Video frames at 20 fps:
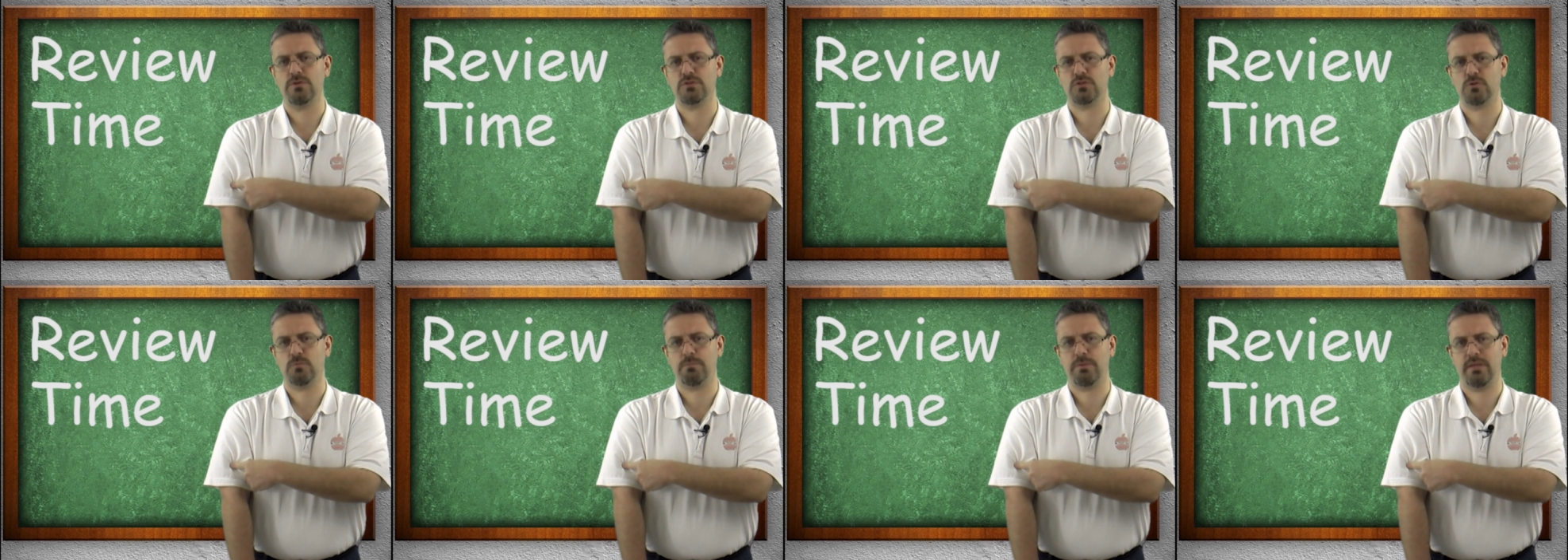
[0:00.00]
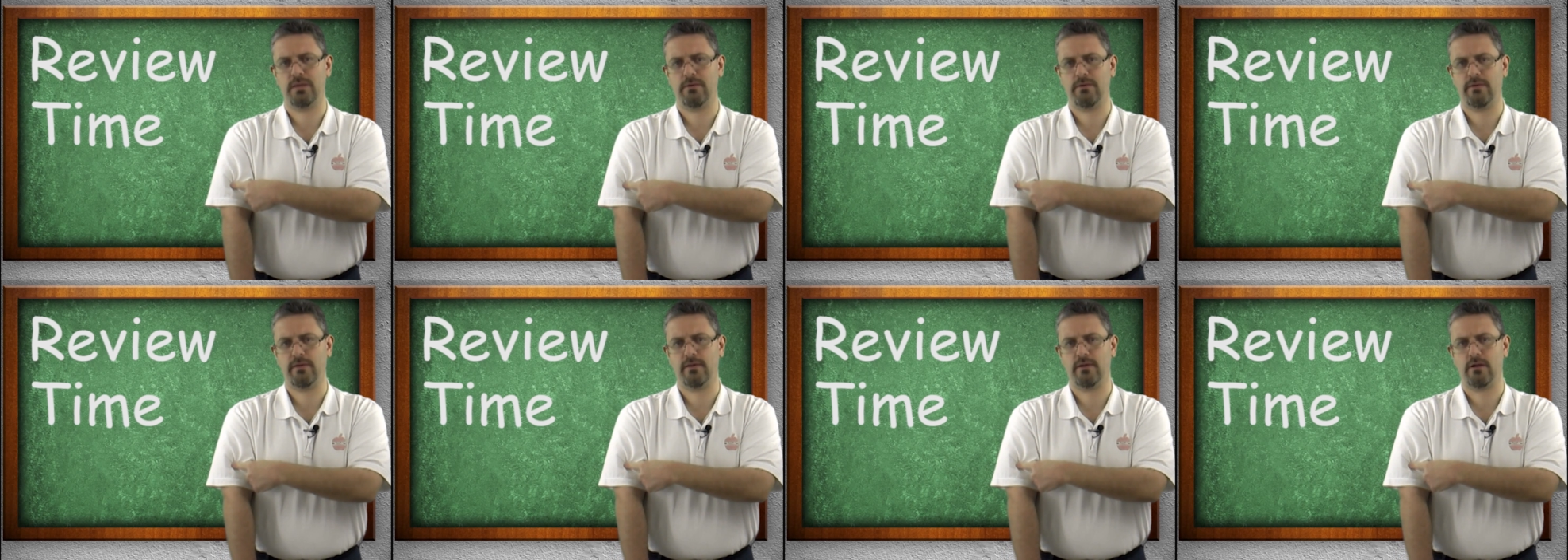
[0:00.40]

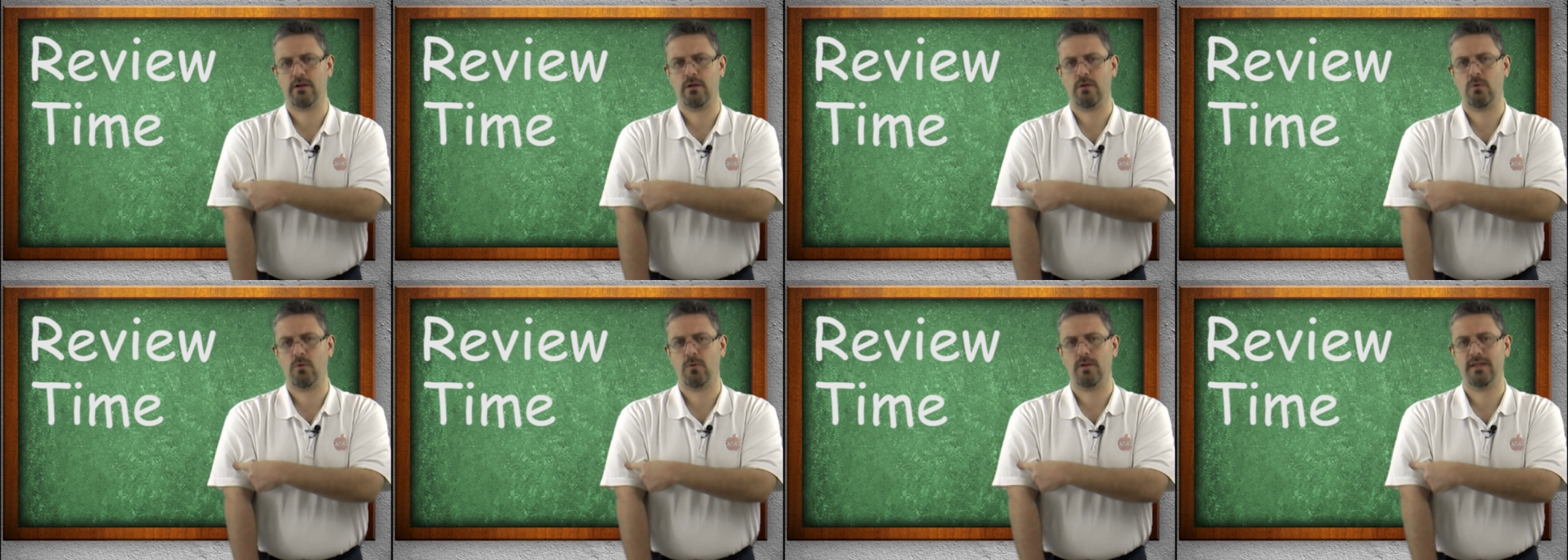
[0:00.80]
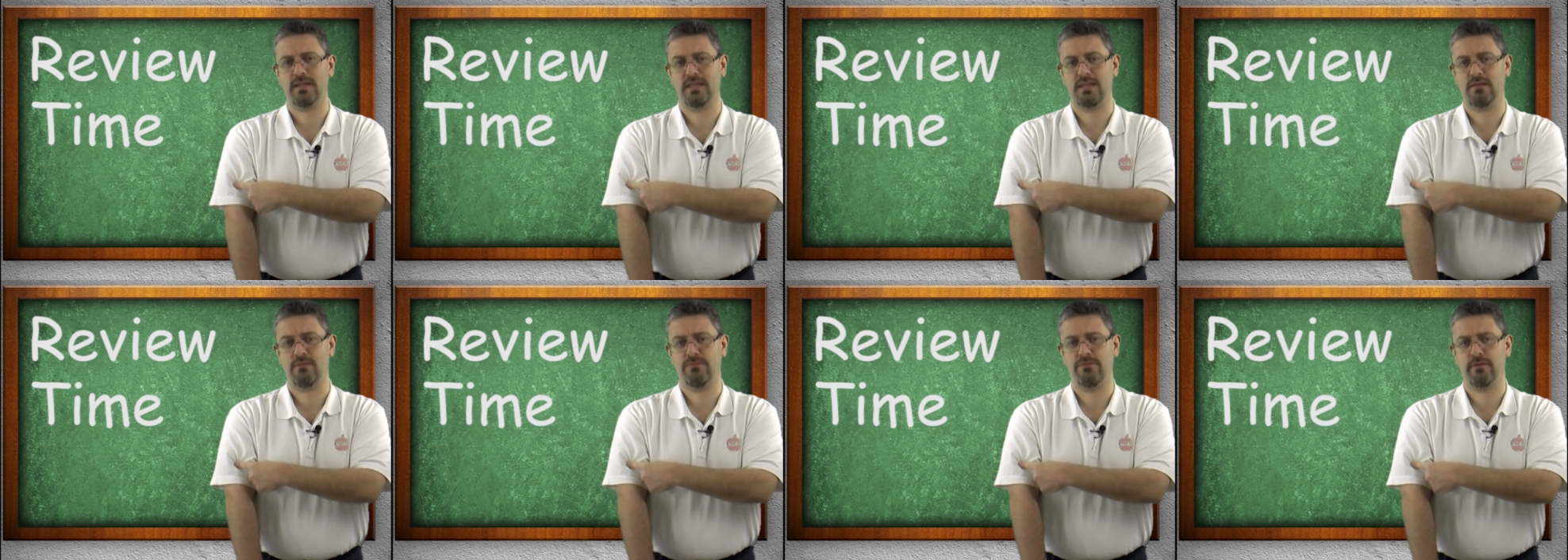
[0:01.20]
superior or
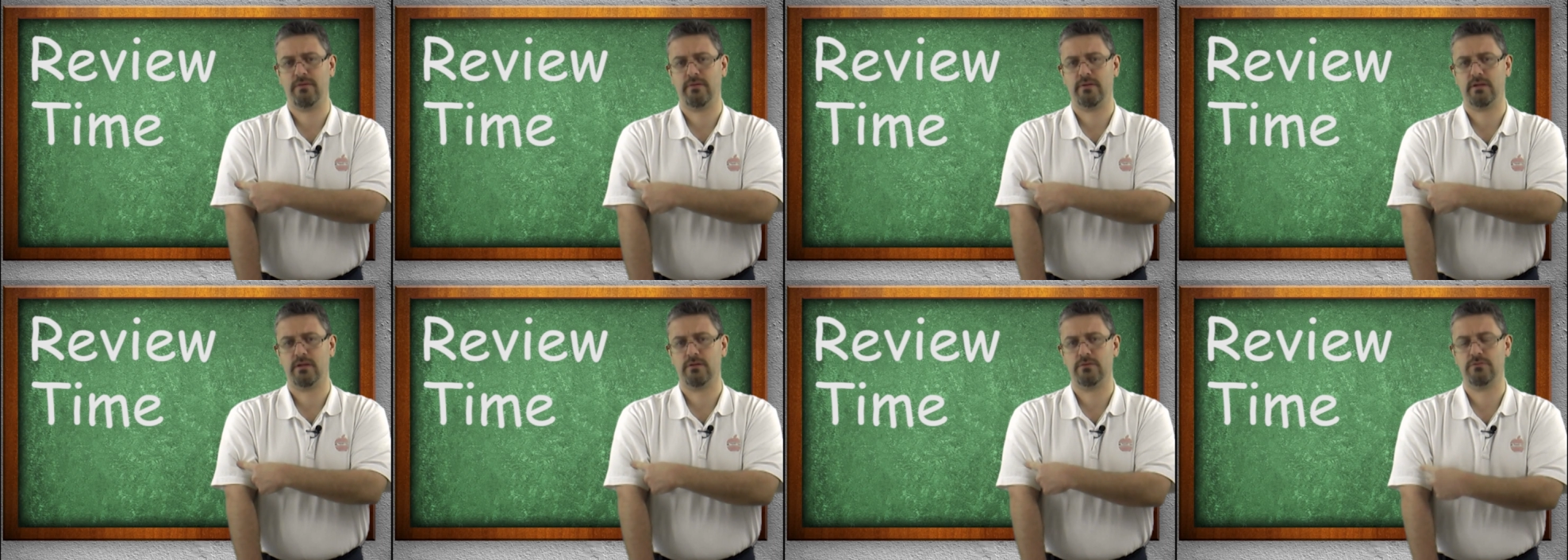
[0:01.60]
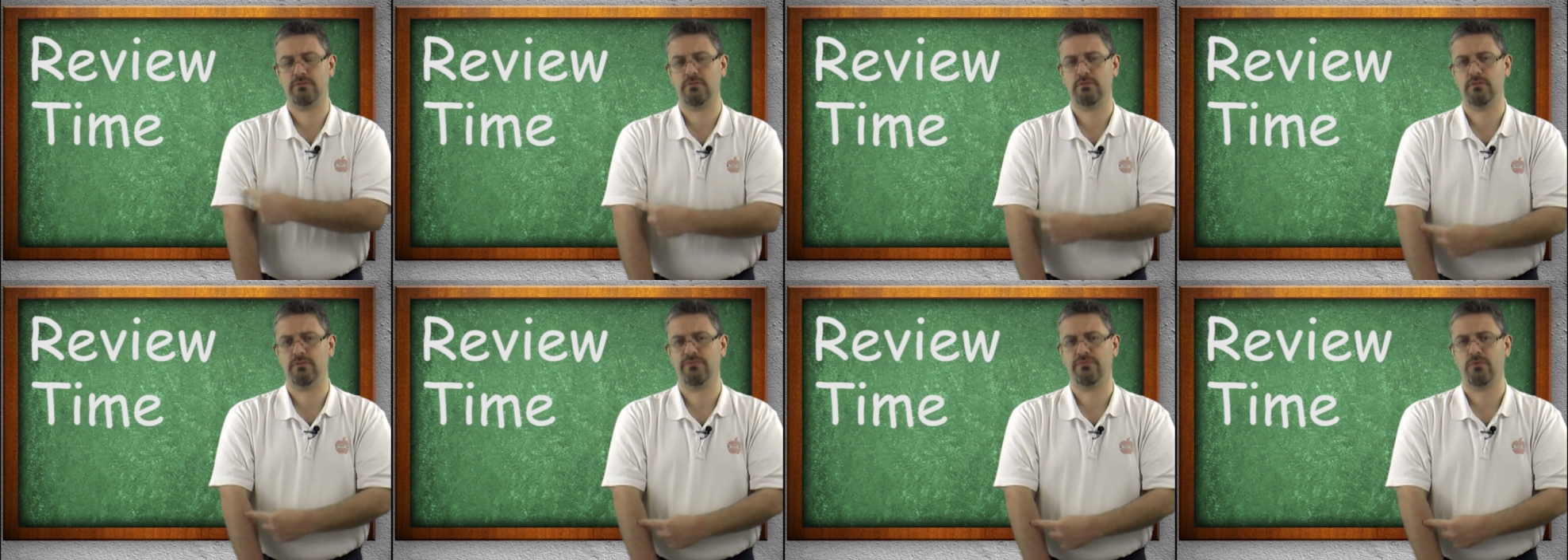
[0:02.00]
inferior
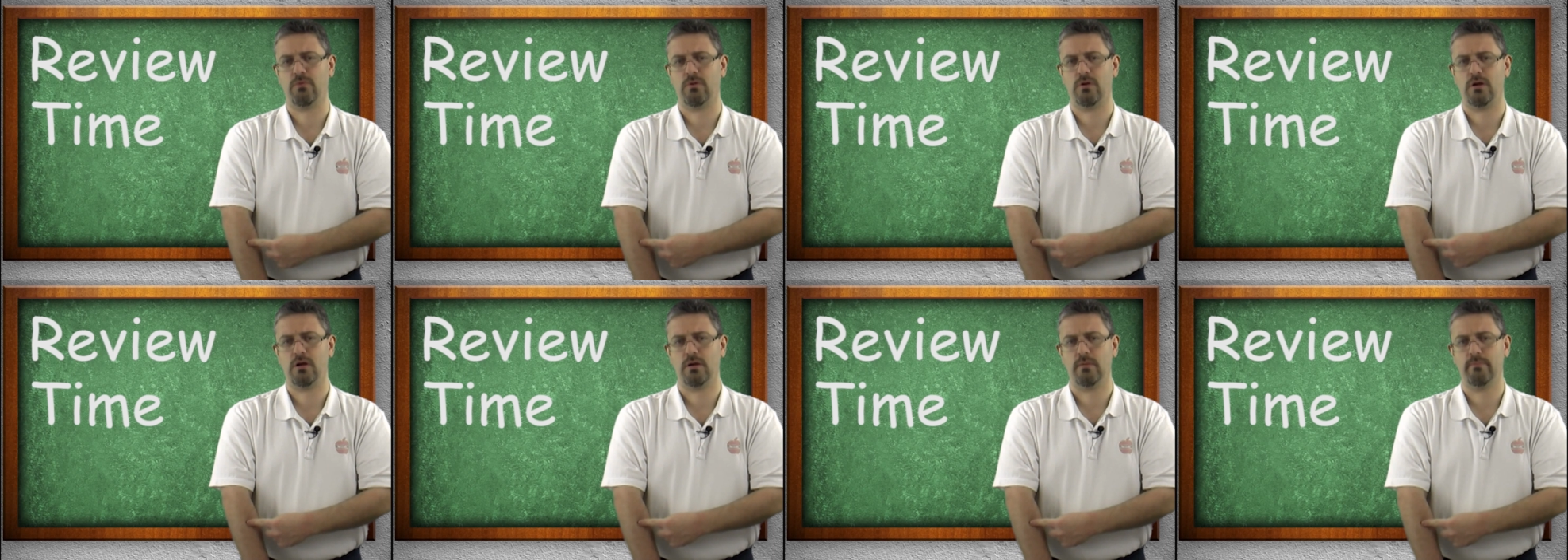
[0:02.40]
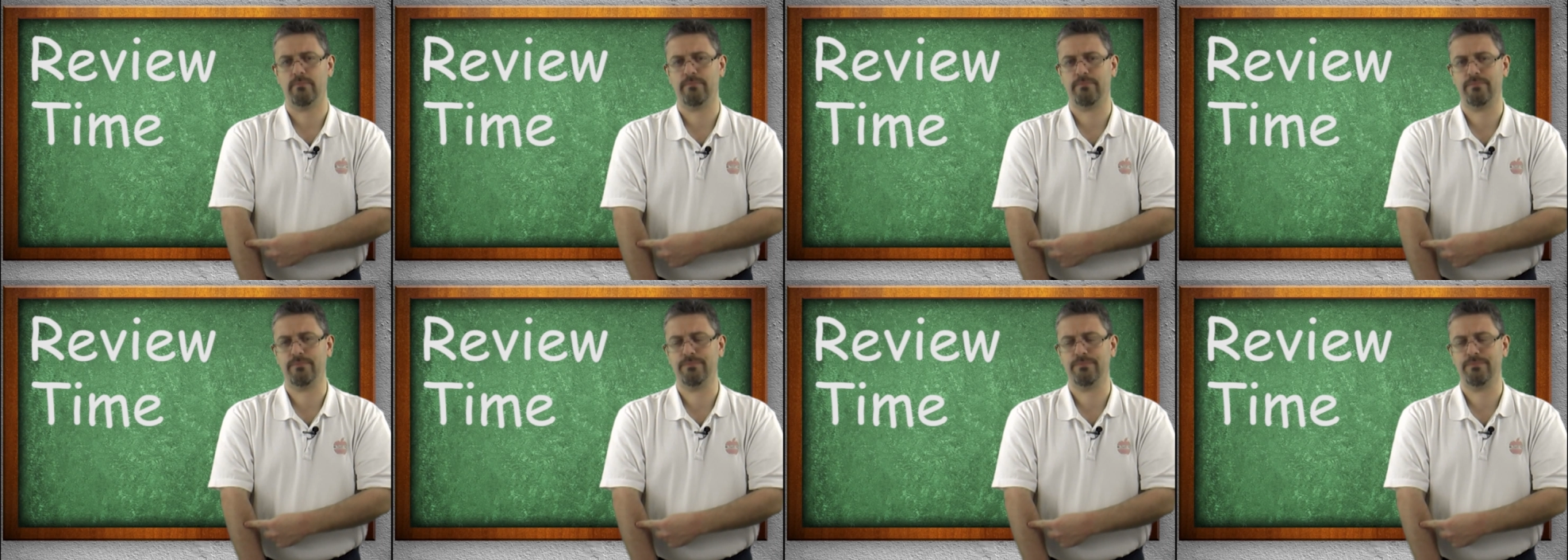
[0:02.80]
to the forearm?